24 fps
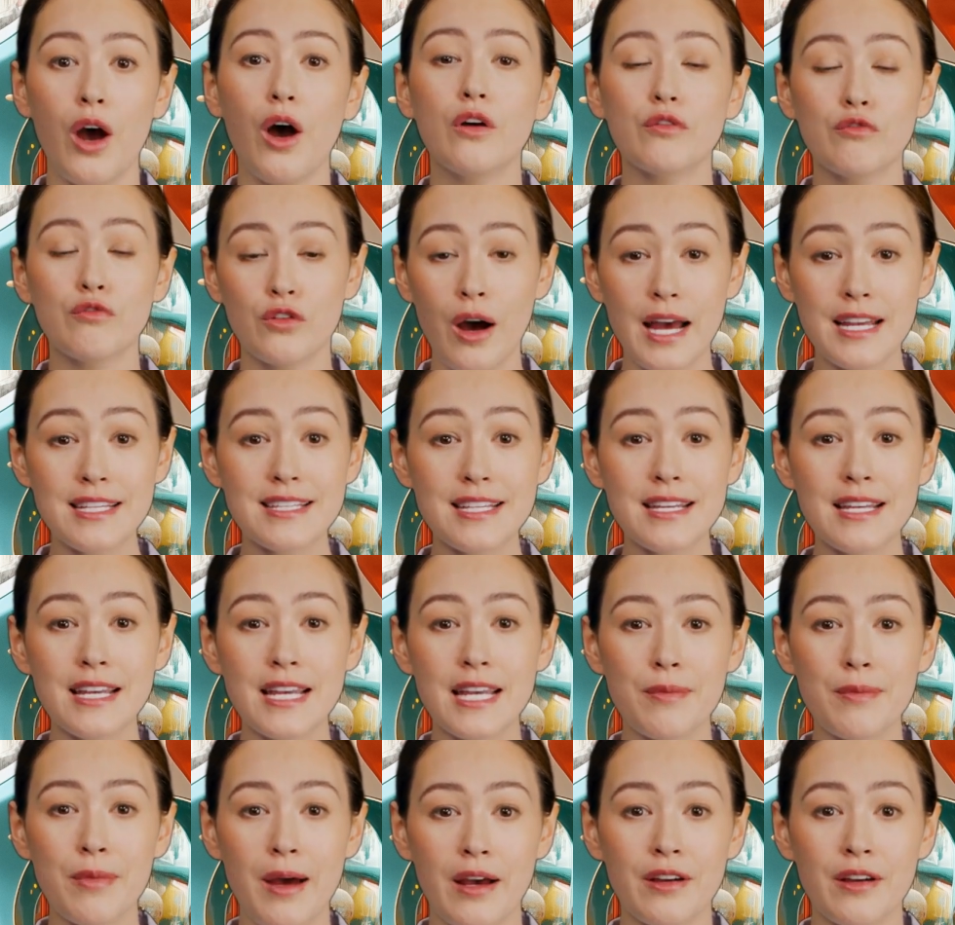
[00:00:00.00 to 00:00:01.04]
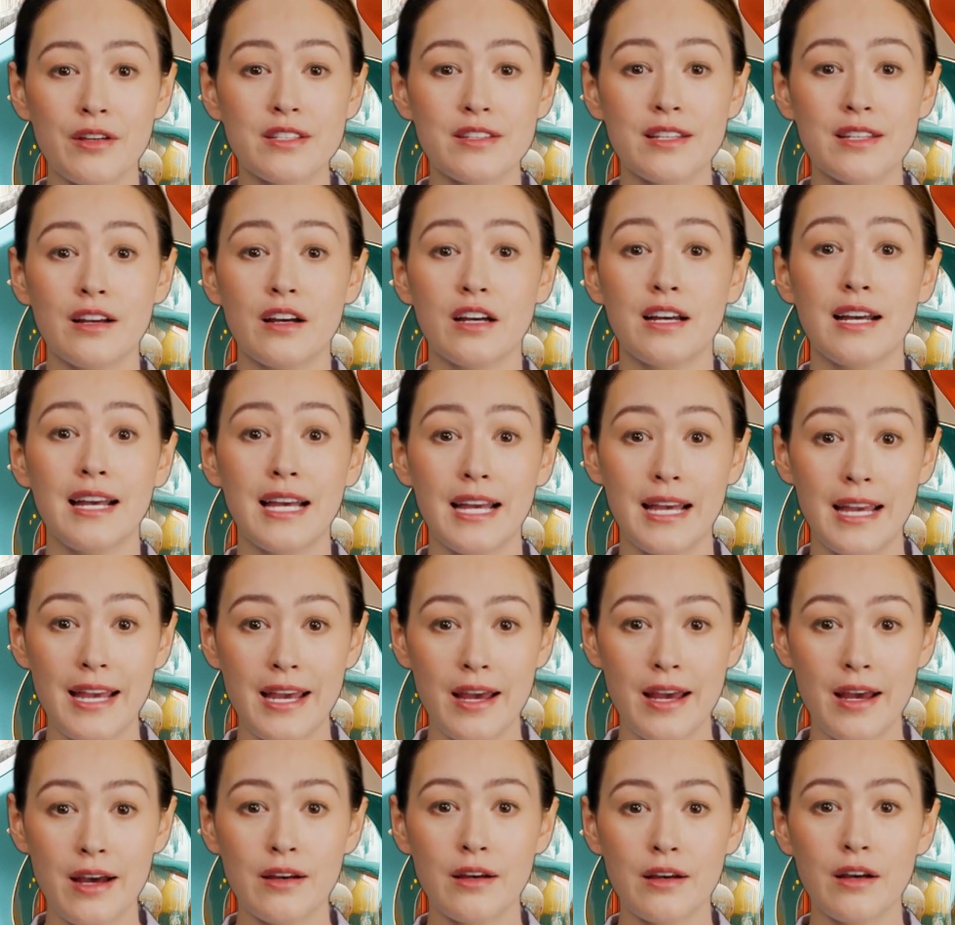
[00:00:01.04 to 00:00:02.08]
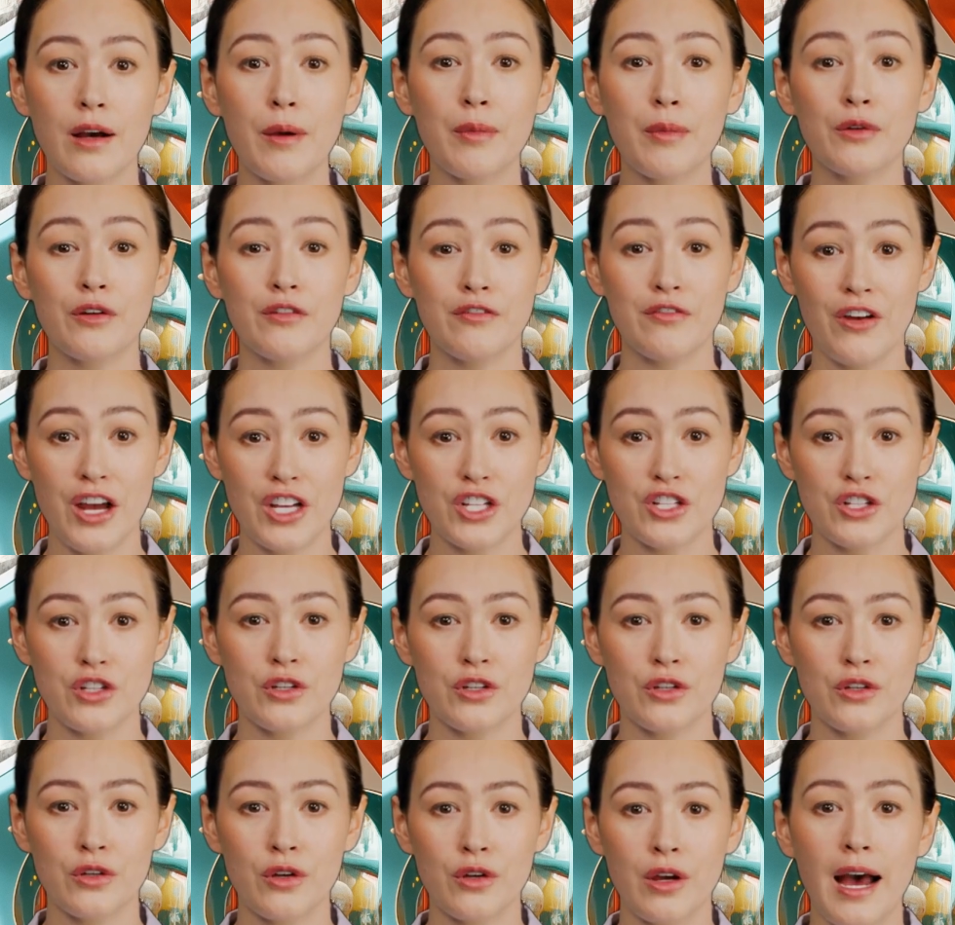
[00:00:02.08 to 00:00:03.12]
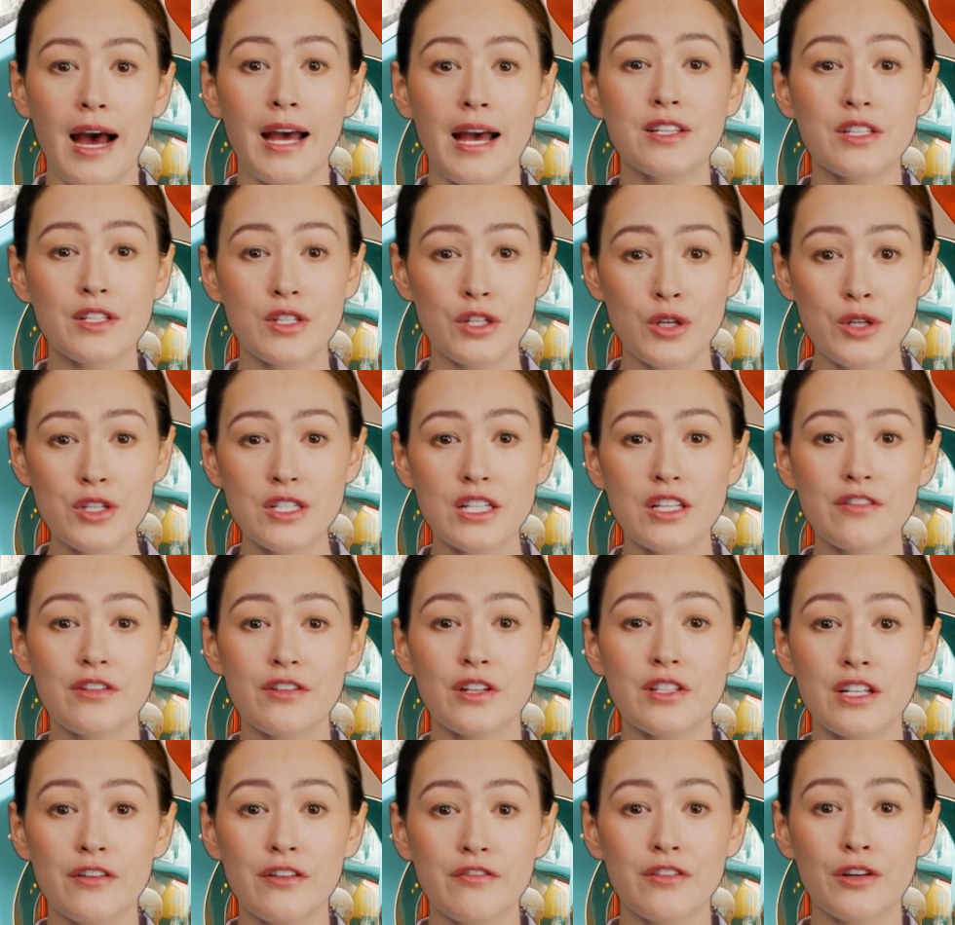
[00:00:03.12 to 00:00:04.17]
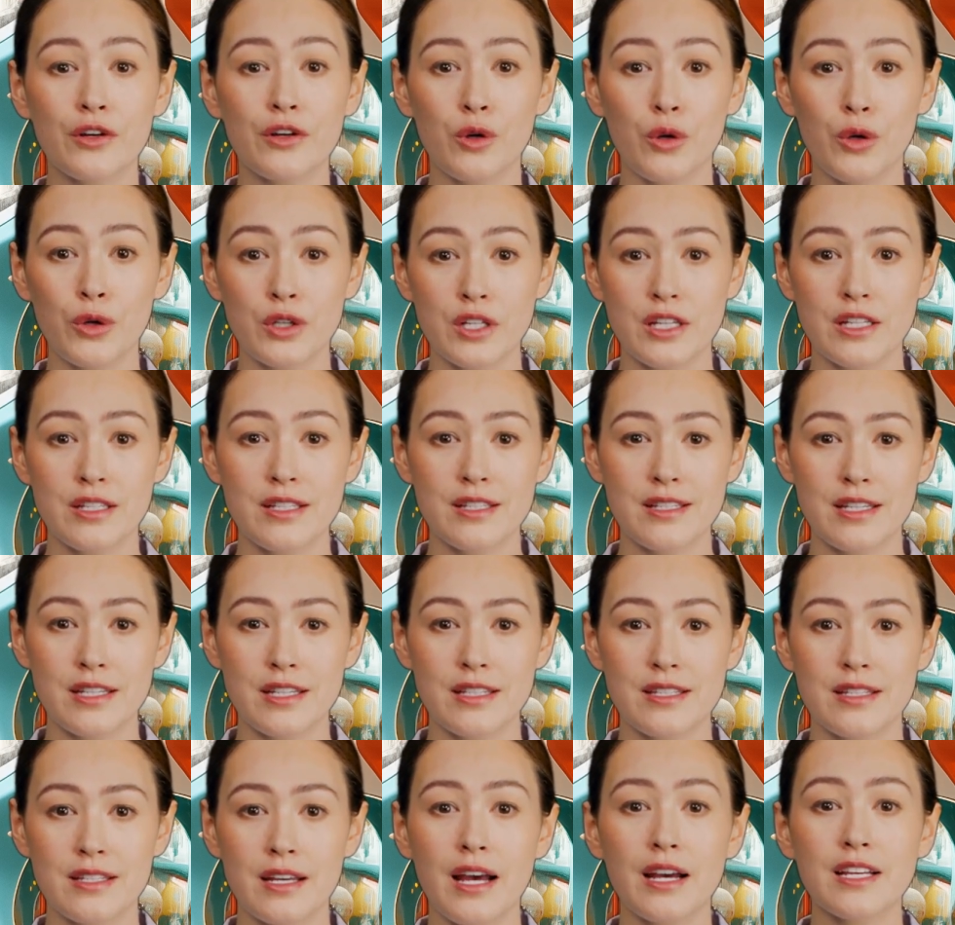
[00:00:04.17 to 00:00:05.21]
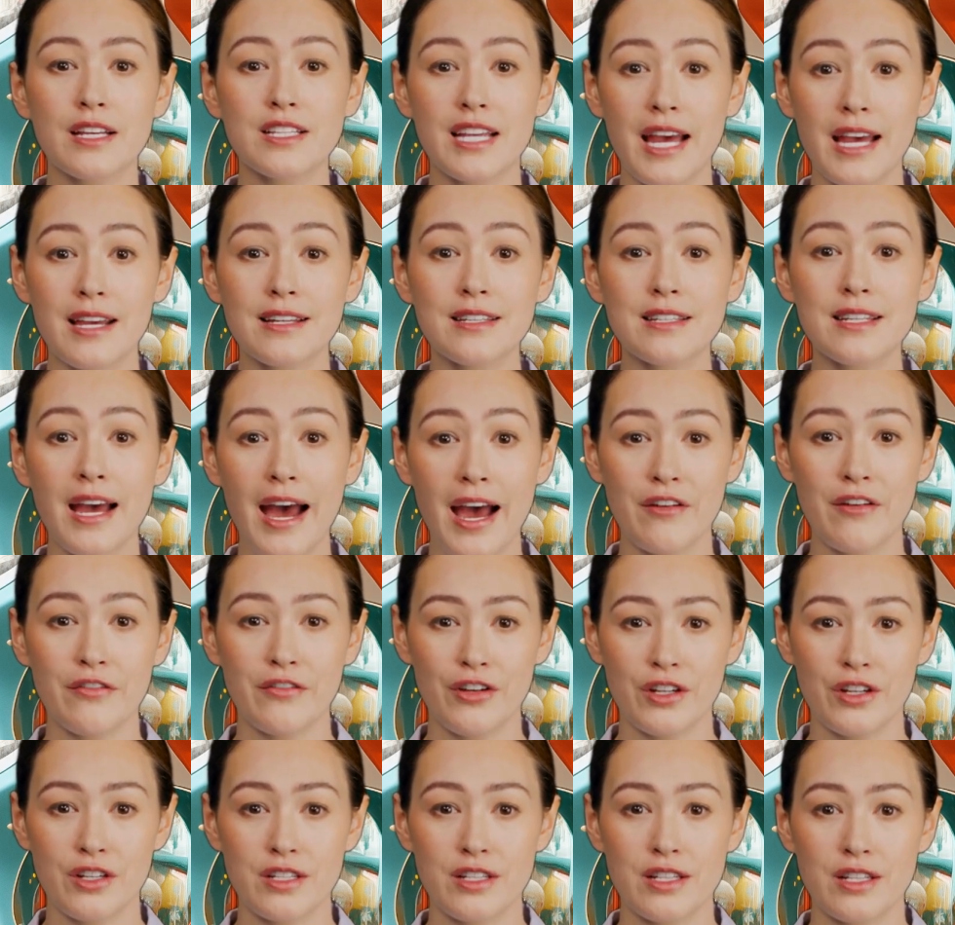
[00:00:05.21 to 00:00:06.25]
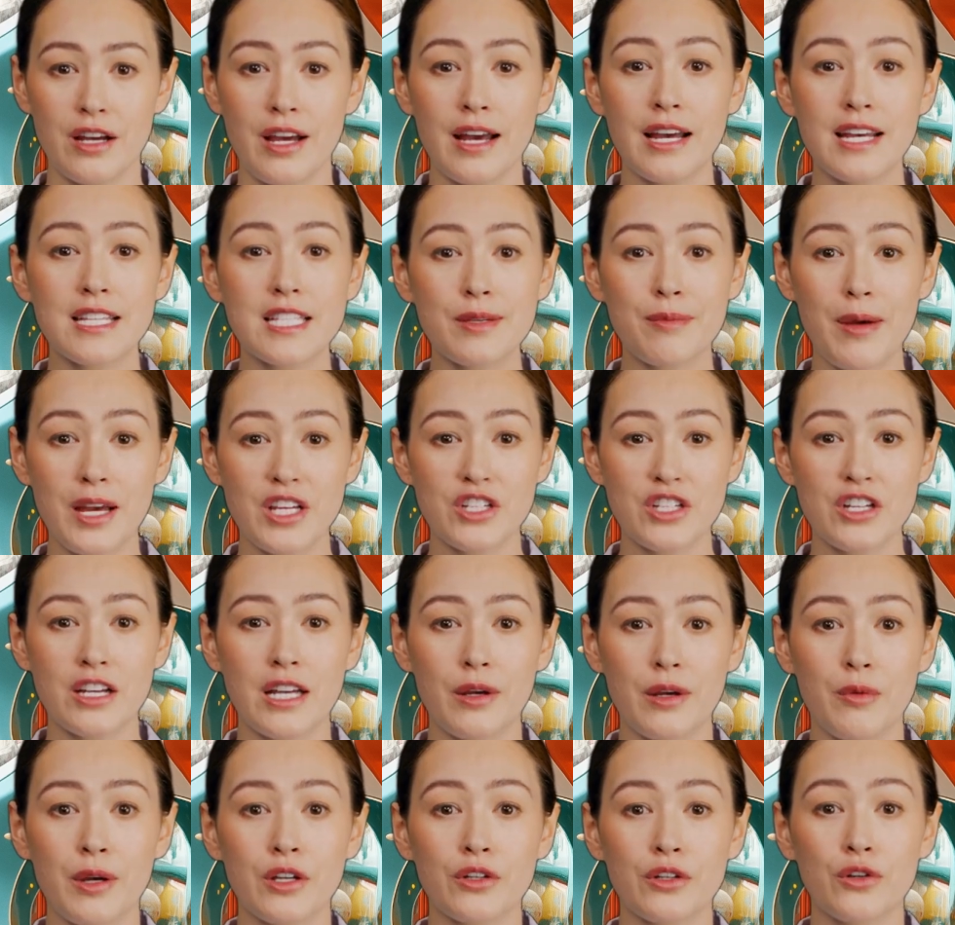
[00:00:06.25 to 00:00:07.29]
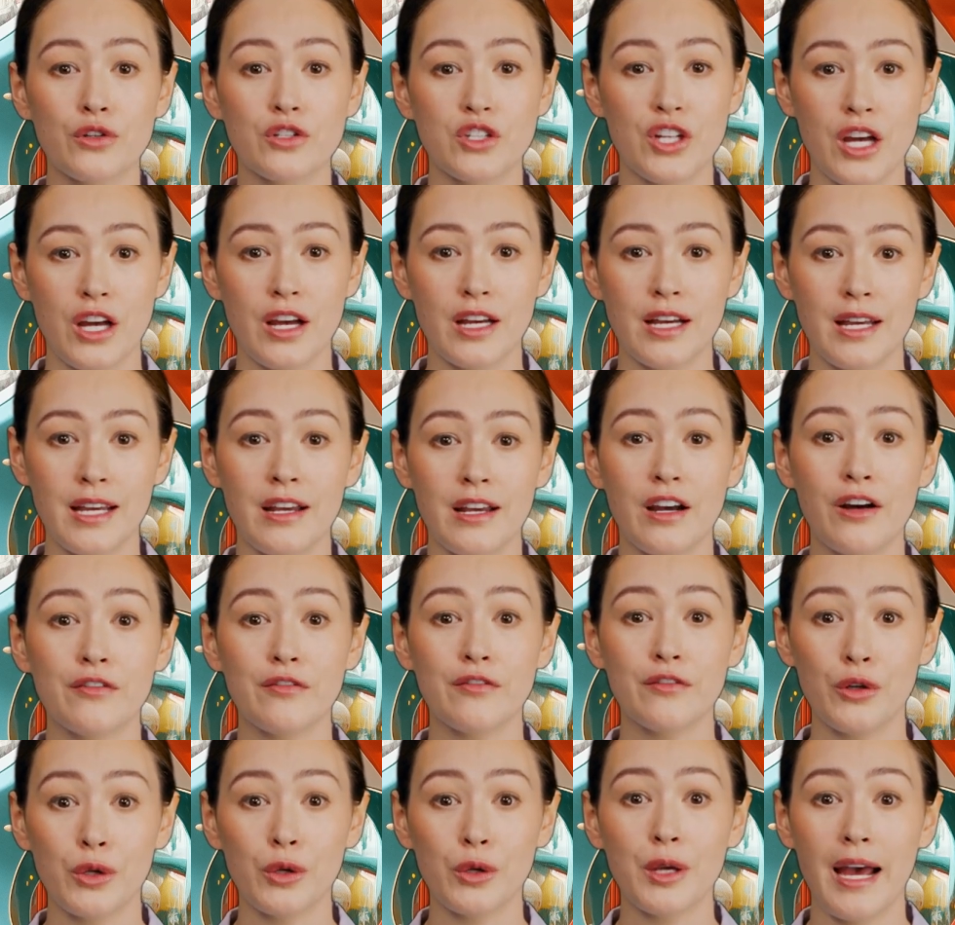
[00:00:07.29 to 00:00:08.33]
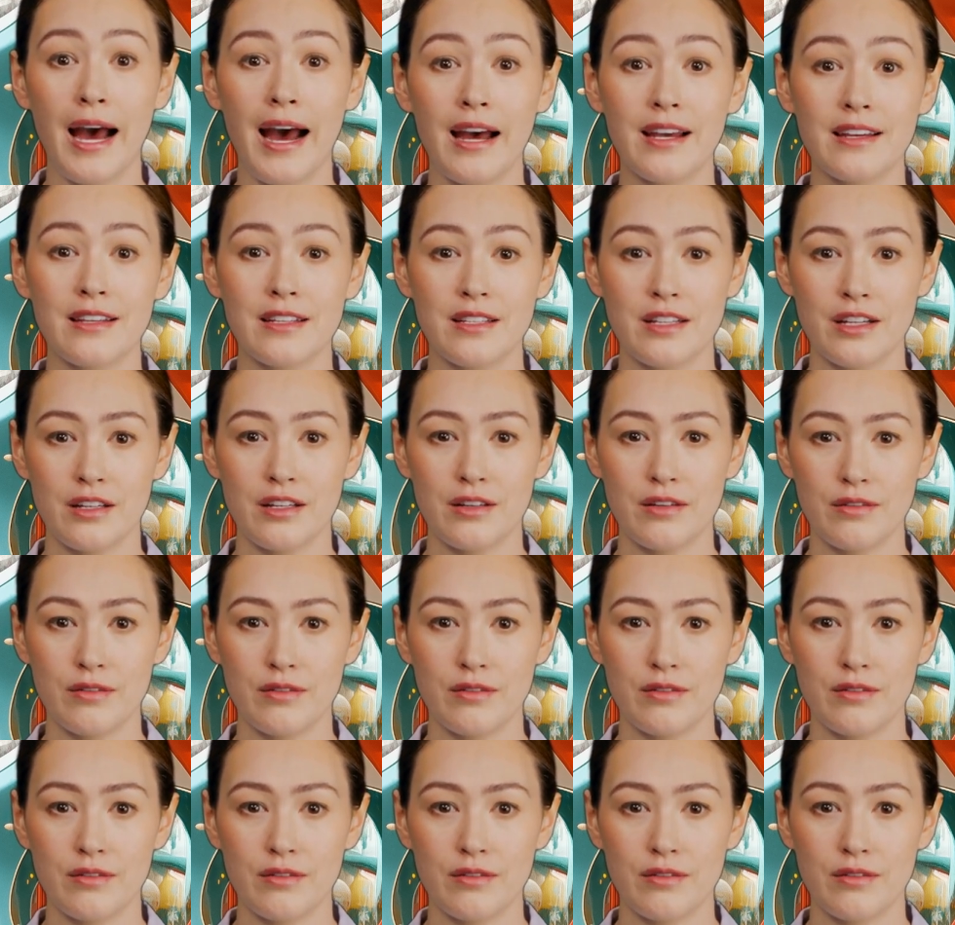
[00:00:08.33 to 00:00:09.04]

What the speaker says: Writing emails that are clear, professional, and suited for different audiences takes effort, especially when you're juggling a full calendar.